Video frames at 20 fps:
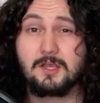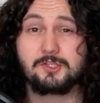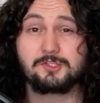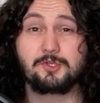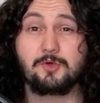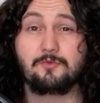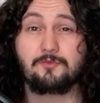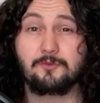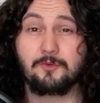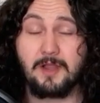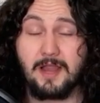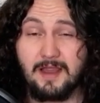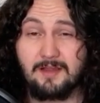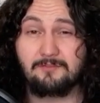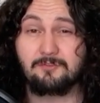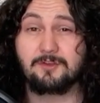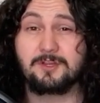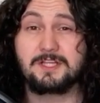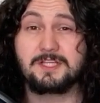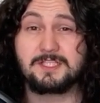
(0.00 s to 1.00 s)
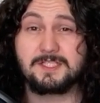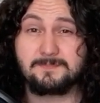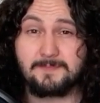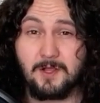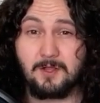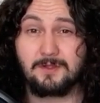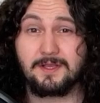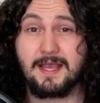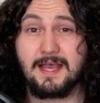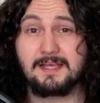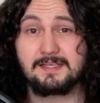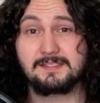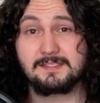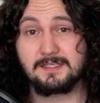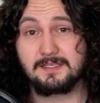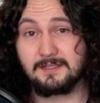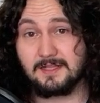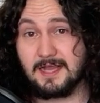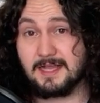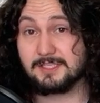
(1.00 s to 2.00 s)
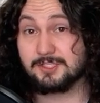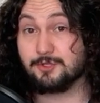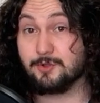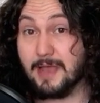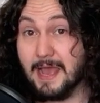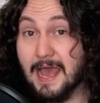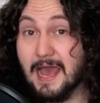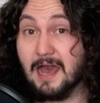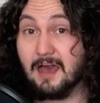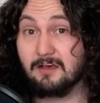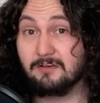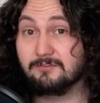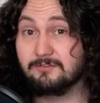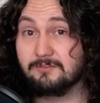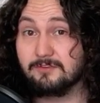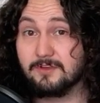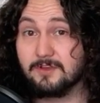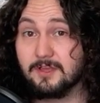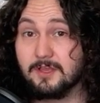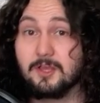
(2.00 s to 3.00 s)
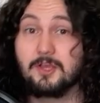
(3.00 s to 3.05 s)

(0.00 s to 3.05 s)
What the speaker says: So for every spellcasting class you have,